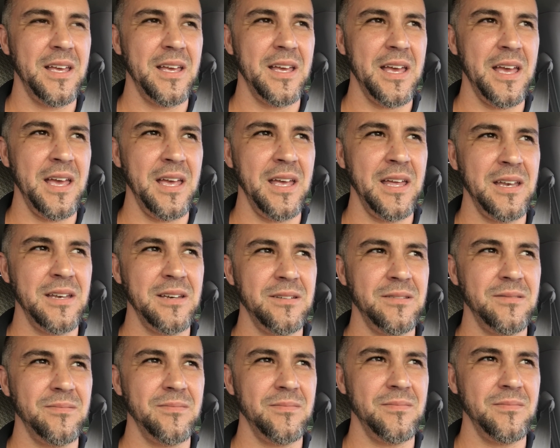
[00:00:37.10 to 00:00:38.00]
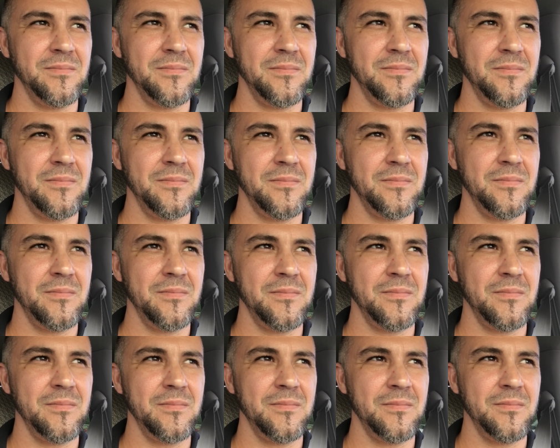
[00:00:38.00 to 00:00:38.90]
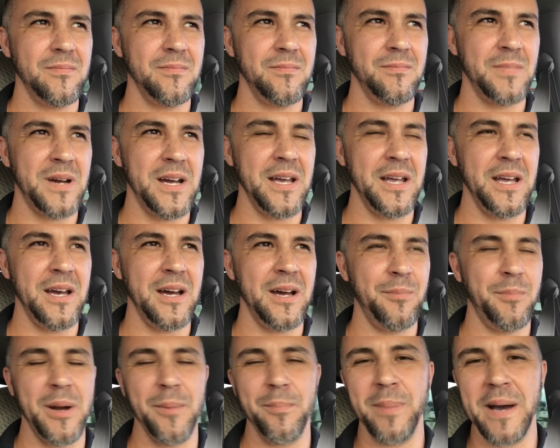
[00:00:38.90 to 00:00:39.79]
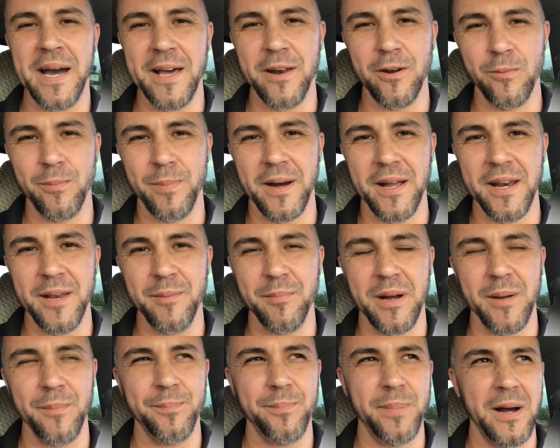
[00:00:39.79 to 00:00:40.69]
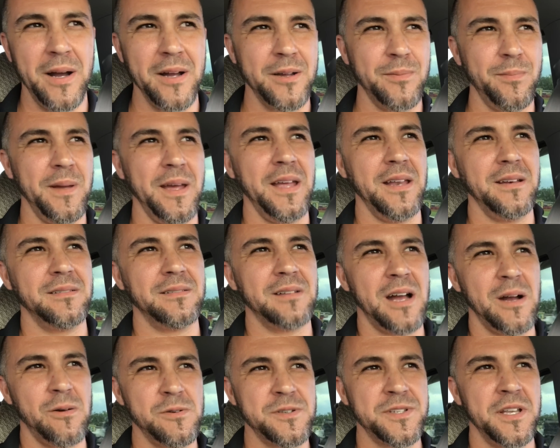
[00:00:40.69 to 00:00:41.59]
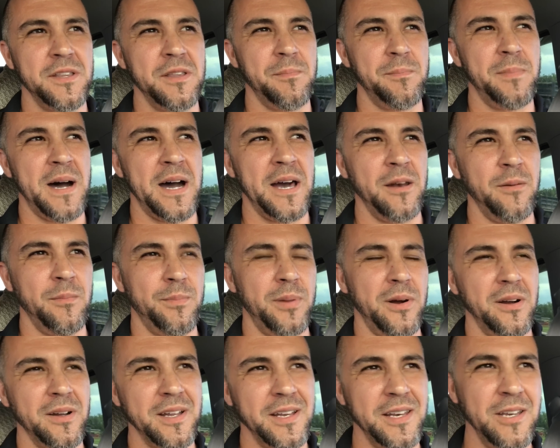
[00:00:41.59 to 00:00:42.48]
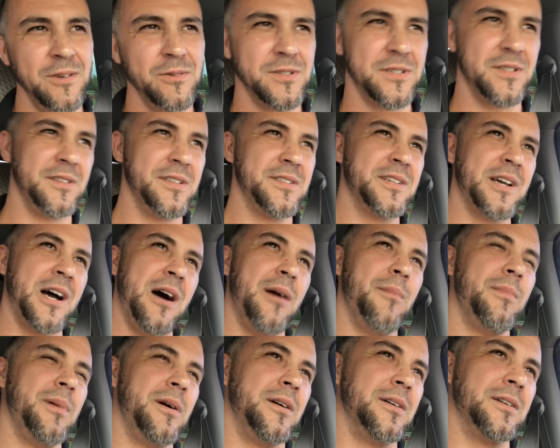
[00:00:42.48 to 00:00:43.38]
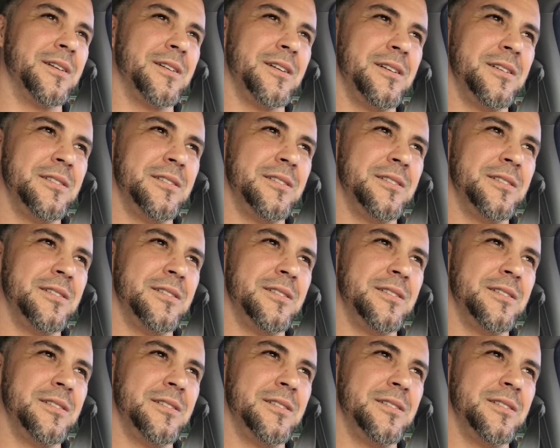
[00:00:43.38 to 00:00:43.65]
And my battle buddy, my bunkmate, I was on the bottom bunk and he was on the top bunk.